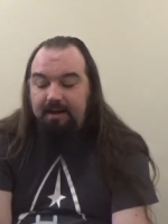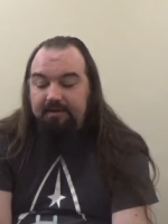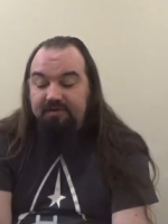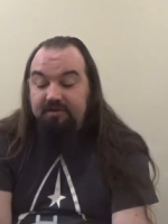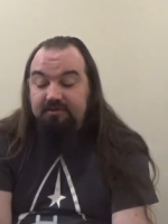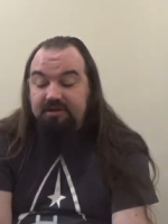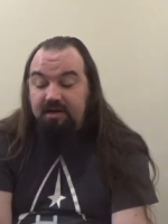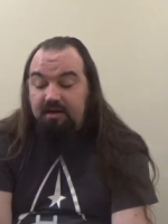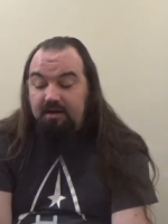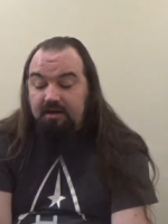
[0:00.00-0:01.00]
but
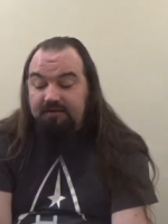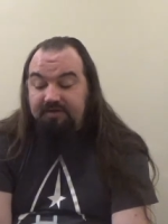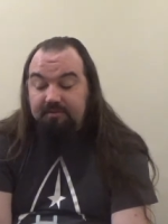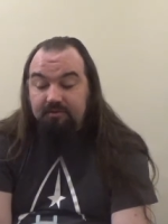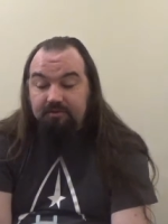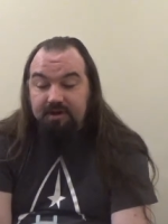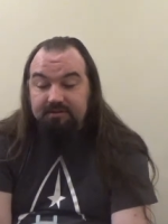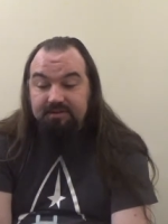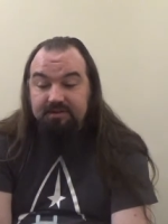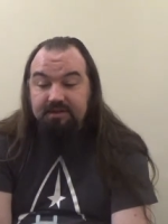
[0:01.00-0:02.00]
Togg, if I remember
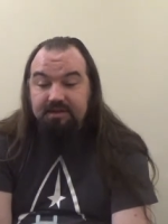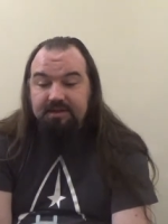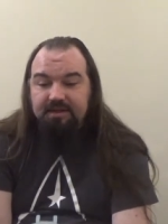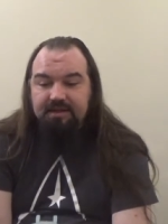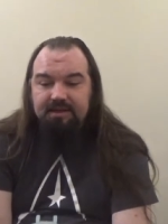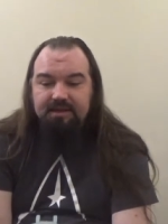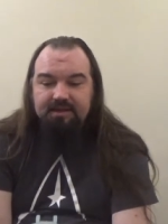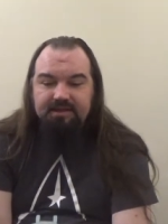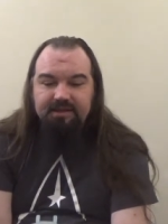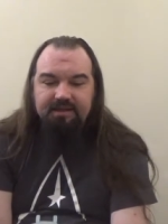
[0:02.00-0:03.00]
correctly,
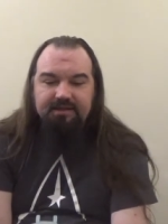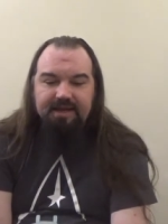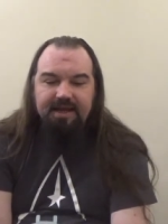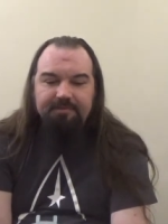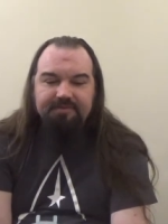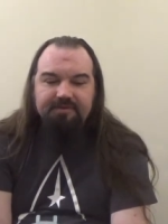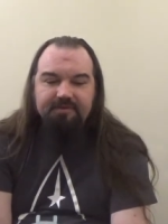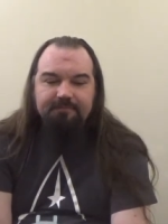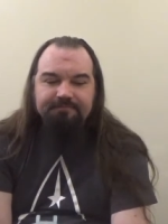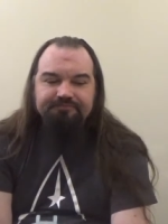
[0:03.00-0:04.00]
kidnapped
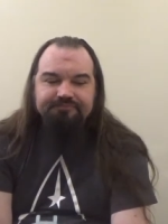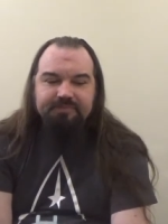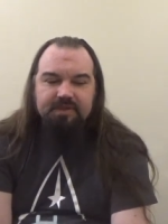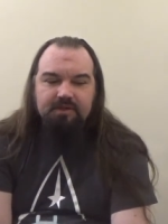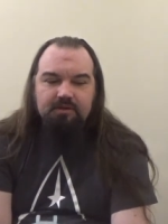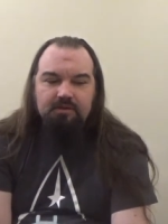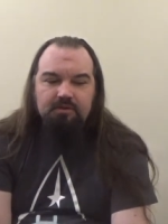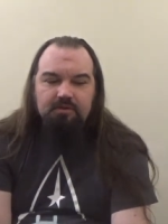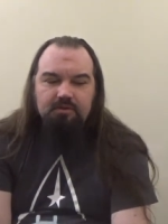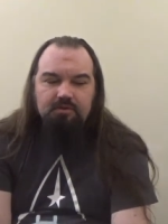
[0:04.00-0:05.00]

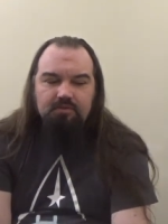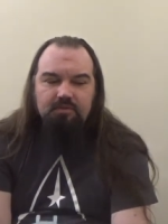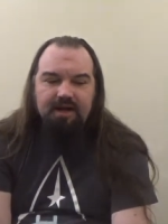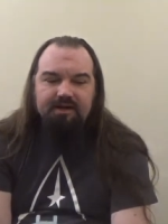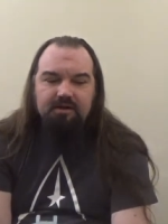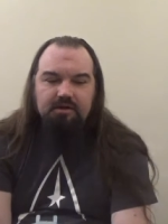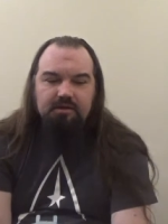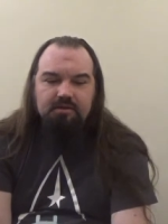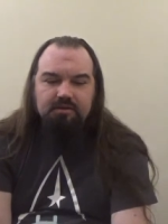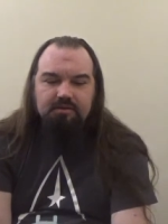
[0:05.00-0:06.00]

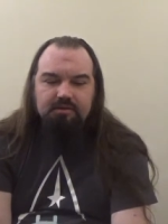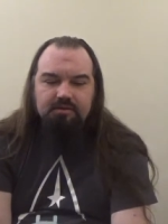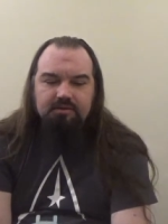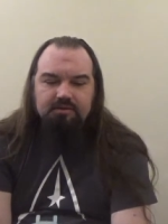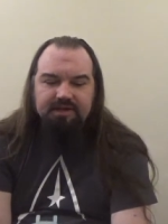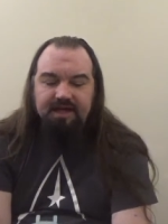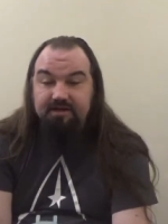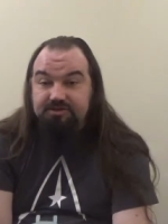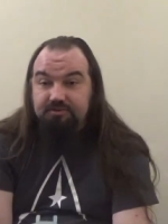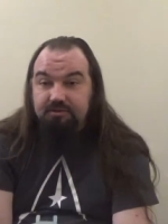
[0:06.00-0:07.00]
Riker,
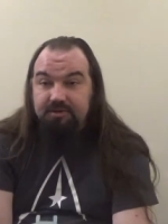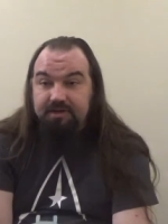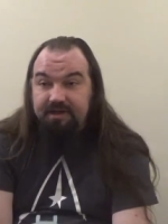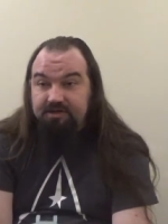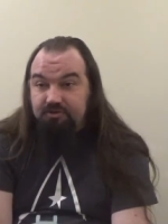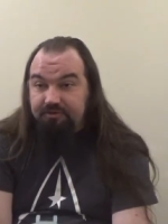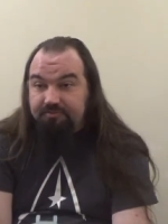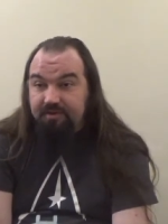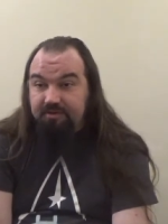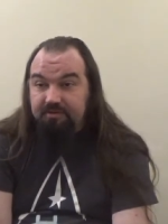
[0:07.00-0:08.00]
Deanna Troi, and Troi's
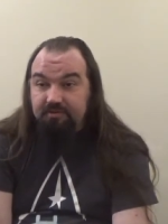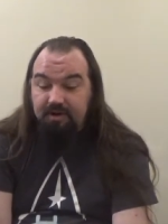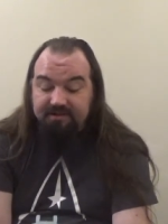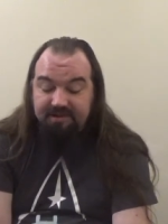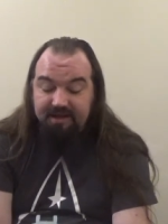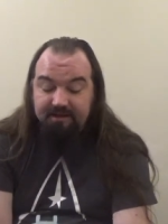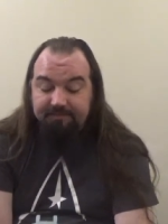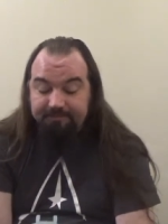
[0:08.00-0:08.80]
mother, Loxana,